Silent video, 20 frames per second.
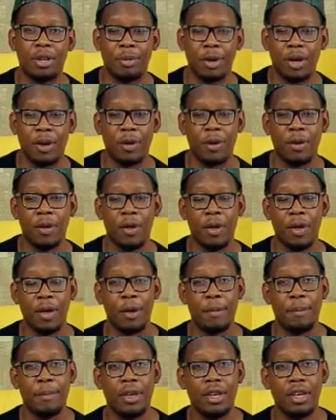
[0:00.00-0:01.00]
It's about
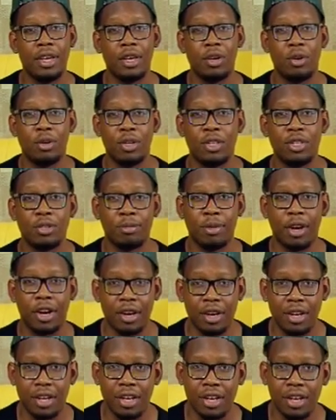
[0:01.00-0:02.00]
me going to
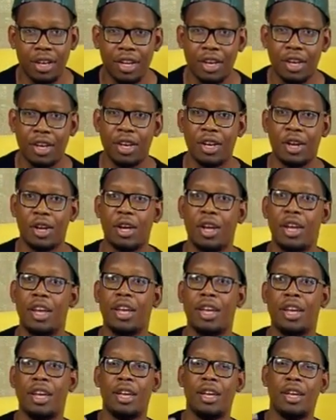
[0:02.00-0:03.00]
marry
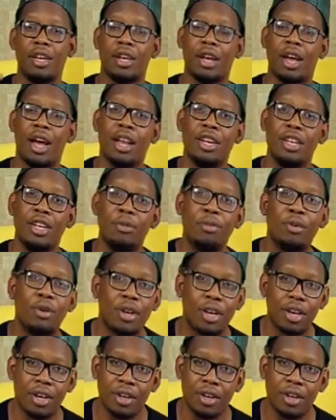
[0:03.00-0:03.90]
an Igbo